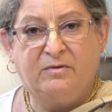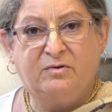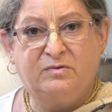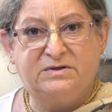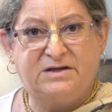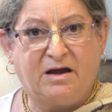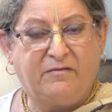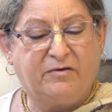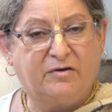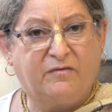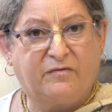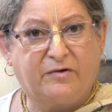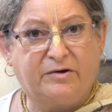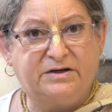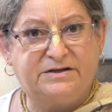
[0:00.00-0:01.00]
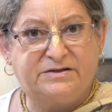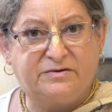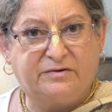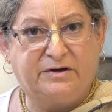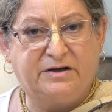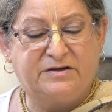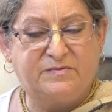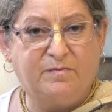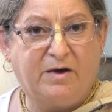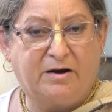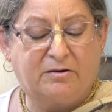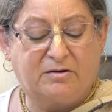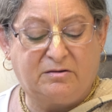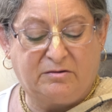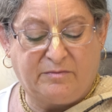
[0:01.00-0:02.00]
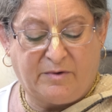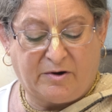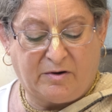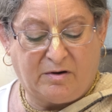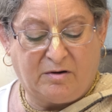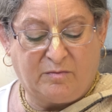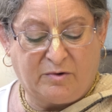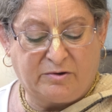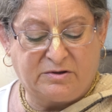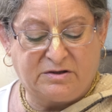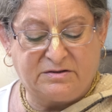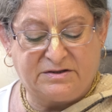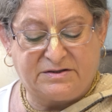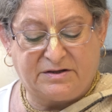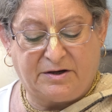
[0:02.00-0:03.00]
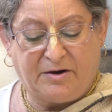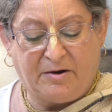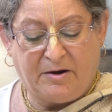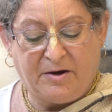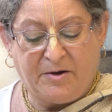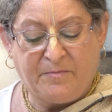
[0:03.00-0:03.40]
who was having a very serious medical emergency.